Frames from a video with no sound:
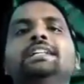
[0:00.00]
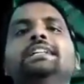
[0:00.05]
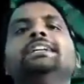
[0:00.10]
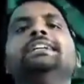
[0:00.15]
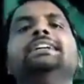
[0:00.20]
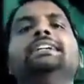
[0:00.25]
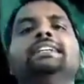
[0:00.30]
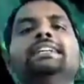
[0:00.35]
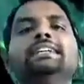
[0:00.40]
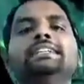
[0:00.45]

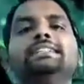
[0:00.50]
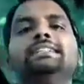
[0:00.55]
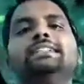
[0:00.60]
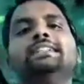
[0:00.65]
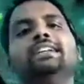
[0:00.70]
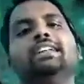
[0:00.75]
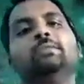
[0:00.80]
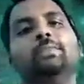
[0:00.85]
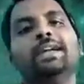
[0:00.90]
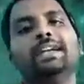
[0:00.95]
it is
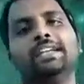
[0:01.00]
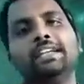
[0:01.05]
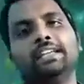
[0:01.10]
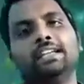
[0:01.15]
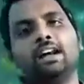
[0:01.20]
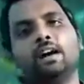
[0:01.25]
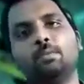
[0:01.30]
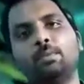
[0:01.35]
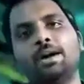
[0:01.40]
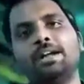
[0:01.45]

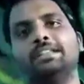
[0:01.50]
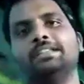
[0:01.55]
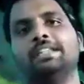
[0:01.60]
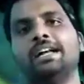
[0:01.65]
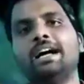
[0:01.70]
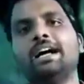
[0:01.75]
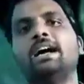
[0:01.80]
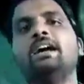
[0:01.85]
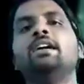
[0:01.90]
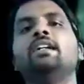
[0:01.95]
depending upon
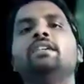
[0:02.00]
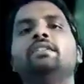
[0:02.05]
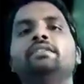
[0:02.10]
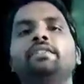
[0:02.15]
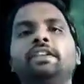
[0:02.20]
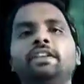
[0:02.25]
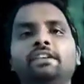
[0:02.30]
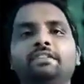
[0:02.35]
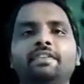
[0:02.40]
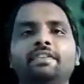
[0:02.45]
the
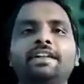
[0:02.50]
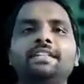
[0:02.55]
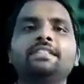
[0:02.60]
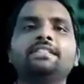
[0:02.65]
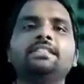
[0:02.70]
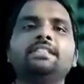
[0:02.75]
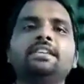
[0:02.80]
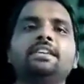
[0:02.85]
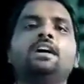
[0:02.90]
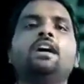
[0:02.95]

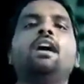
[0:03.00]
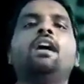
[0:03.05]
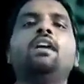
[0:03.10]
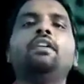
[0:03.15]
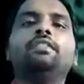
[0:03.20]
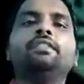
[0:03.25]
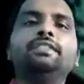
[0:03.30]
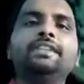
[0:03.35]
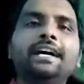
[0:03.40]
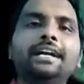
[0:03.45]
frequency
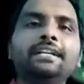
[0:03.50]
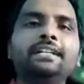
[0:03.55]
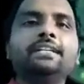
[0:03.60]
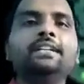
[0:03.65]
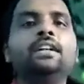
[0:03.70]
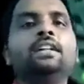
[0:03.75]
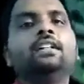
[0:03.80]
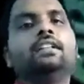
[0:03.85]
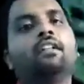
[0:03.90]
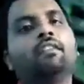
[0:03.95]
of that
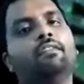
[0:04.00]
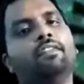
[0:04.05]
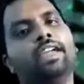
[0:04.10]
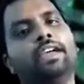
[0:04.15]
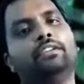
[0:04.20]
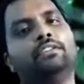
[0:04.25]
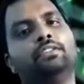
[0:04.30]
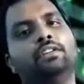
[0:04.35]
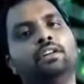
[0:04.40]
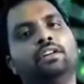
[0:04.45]

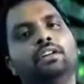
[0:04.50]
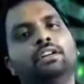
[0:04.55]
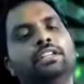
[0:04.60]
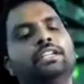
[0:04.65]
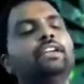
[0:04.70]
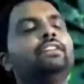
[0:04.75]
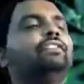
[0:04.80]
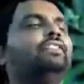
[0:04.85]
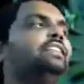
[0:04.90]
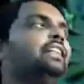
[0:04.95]
wave.
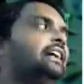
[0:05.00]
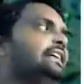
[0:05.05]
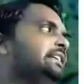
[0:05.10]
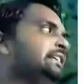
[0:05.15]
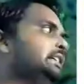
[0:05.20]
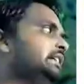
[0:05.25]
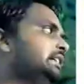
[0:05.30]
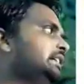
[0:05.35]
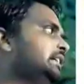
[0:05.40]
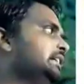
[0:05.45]
If
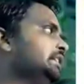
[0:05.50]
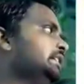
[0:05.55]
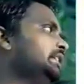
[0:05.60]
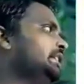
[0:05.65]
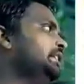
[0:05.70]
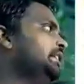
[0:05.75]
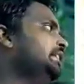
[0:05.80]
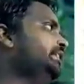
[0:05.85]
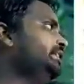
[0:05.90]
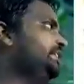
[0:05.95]
that
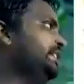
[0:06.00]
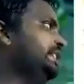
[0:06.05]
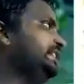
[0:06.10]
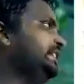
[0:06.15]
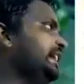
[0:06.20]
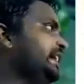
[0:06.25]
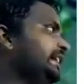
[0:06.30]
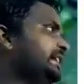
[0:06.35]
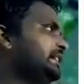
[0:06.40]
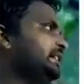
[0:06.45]
if
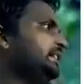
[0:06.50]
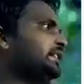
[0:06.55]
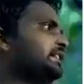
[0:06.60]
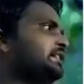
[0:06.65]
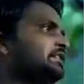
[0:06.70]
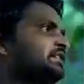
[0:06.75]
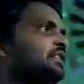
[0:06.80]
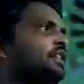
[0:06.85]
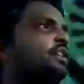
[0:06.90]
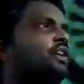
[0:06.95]
there
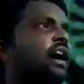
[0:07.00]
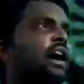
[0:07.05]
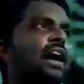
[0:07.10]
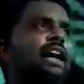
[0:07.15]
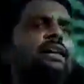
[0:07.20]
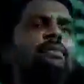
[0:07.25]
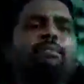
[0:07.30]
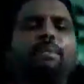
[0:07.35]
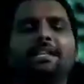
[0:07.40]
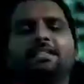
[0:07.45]
so
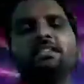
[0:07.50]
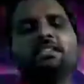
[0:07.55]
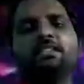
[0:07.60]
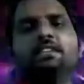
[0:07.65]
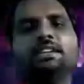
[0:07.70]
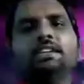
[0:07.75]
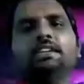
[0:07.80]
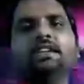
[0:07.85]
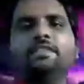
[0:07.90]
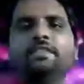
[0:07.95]
high pitch,
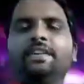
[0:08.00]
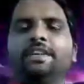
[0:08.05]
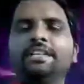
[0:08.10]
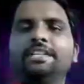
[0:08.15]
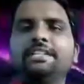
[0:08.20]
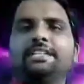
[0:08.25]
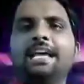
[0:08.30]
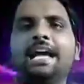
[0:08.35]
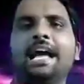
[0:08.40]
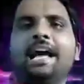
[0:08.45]
if it
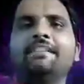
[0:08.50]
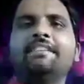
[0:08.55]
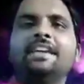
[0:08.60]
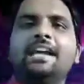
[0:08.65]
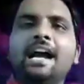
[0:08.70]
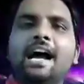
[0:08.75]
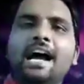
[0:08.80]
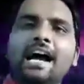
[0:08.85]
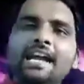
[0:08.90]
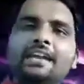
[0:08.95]
is having
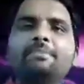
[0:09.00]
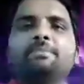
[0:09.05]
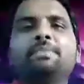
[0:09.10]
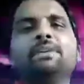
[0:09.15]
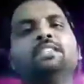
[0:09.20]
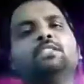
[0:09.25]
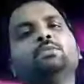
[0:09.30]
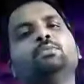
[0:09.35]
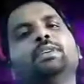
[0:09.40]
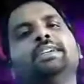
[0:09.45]
a high
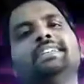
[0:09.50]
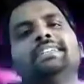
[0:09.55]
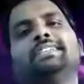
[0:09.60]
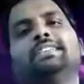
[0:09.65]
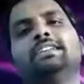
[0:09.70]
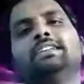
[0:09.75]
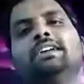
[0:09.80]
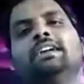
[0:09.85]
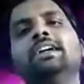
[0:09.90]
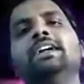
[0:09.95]
pitch, means
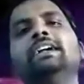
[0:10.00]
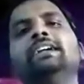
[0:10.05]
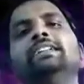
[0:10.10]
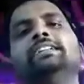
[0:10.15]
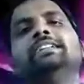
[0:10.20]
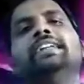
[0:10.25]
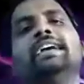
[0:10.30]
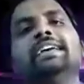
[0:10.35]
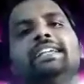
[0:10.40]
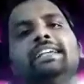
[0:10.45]

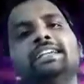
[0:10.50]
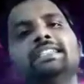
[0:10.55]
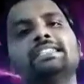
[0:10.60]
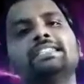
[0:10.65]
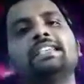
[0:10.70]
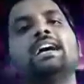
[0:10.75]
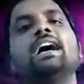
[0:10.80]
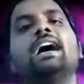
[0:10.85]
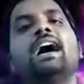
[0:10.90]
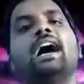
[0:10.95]
there
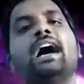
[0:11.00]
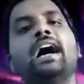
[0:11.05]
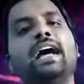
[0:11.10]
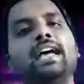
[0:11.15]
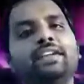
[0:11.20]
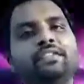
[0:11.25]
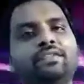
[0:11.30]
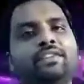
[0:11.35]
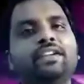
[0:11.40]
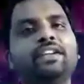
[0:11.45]
is
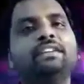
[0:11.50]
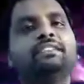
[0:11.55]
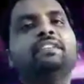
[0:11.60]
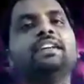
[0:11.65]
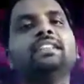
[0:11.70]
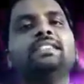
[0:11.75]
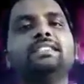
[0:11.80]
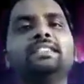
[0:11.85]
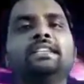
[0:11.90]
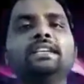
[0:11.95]
high
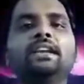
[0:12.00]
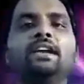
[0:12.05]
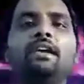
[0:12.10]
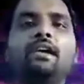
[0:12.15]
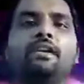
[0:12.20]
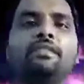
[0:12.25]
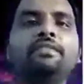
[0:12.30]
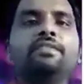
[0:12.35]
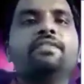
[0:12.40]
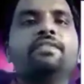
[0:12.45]
frequency
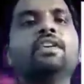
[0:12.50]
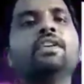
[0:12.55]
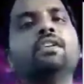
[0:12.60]
of